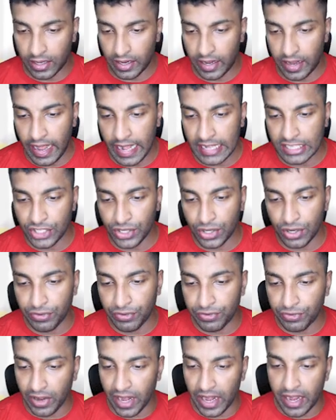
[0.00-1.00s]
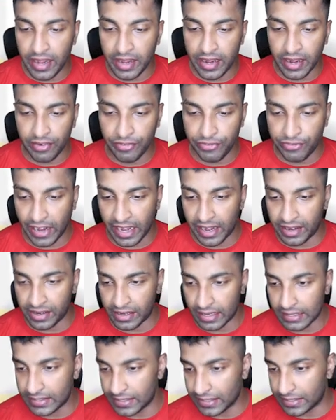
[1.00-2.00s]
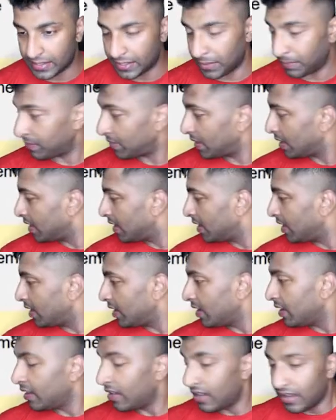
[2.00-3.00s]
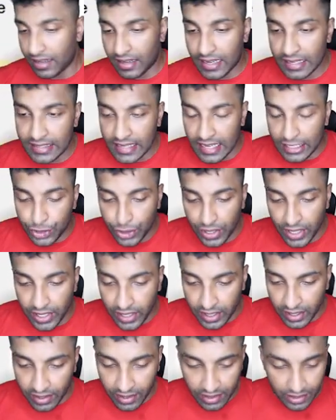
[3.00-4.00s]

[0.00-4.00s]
nature of Indian federal system. Guys, actually